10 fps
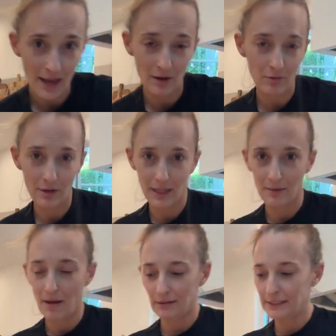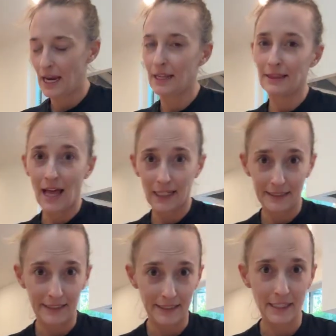I don't wear them outside.
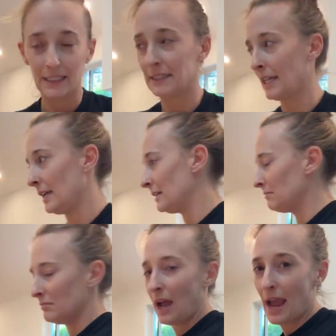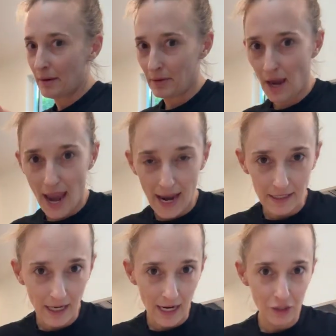That's disgusting. I am
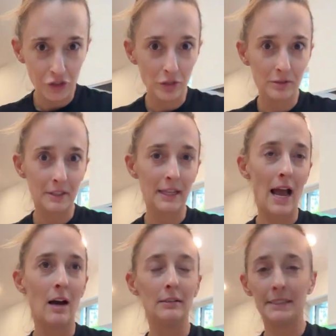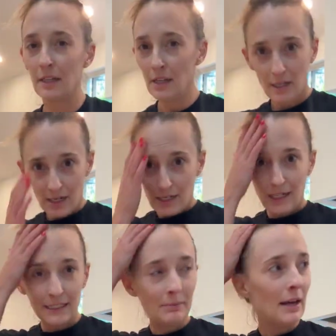anti-shoes in the house.
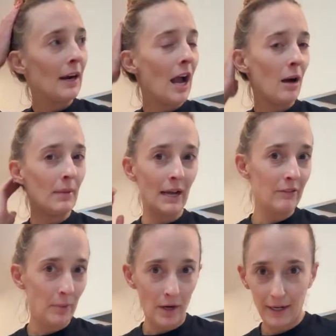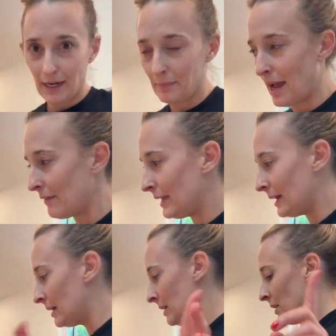Doesn't matter how big of a party I'm
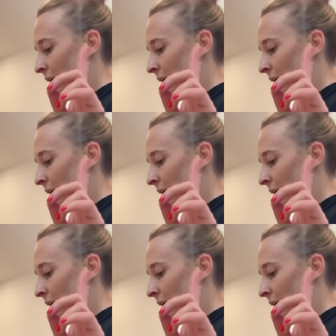having,